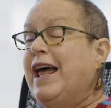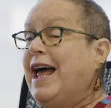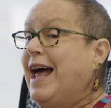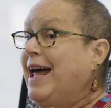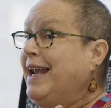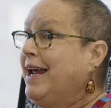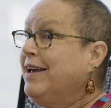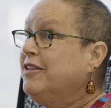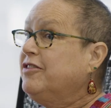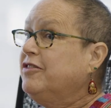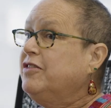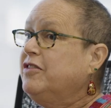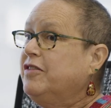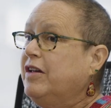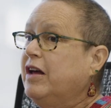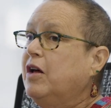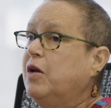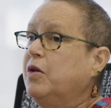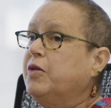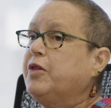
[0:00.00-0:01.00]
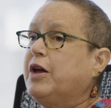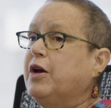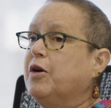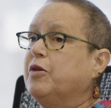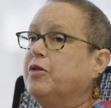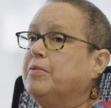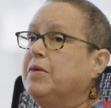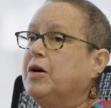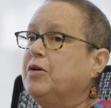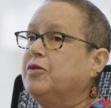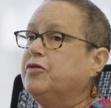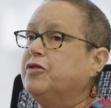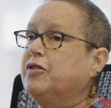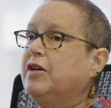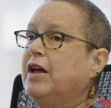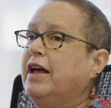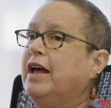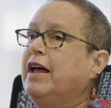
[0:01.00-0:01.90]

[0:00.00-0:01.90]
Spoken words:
and access to health care the most.